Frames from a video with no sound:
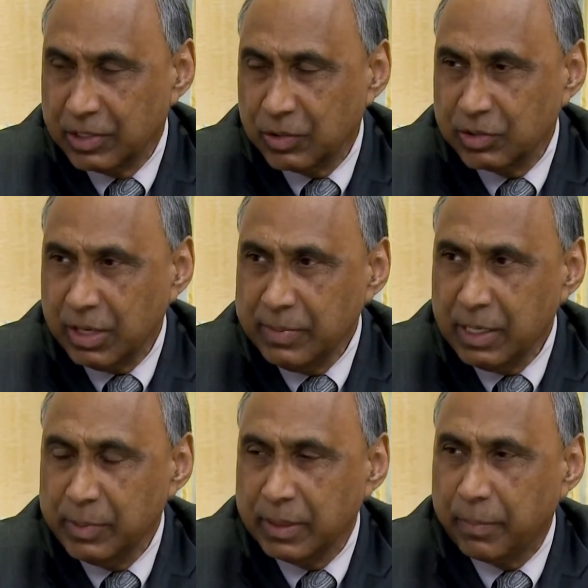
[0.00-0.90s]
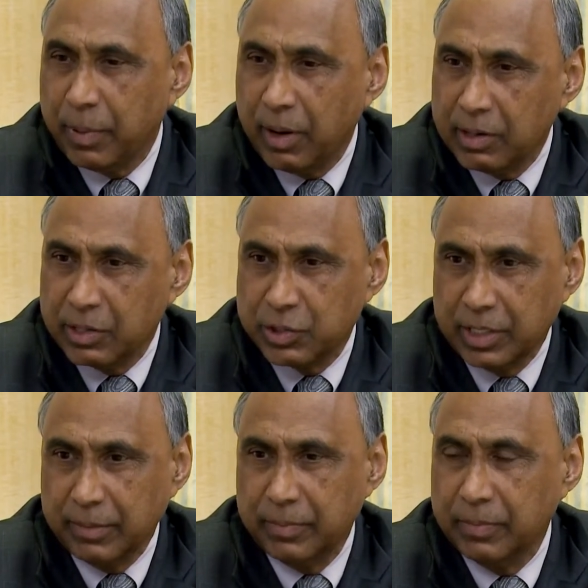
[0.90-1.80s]
So tell me a little bit the
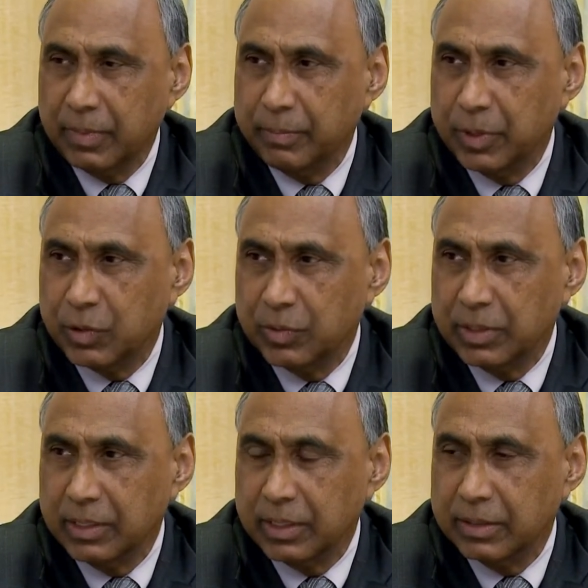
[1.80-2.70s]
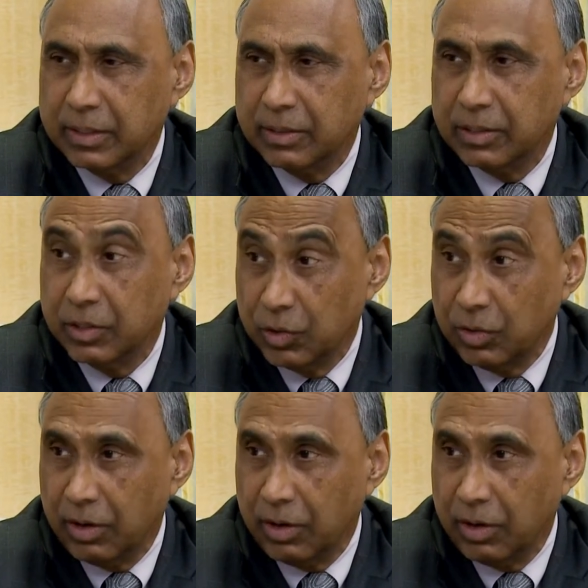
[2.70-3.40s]
partnership between your